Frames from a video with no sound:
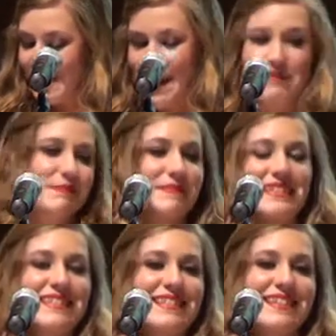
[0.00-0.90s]
I will
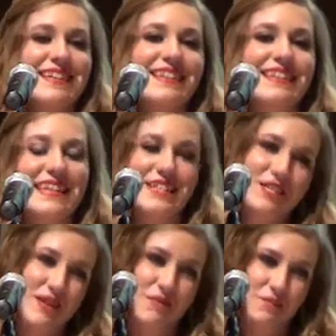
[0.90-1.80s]
miss each
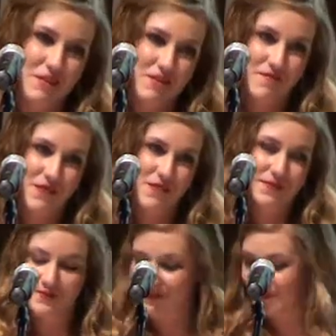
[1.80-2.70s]
and every one of you,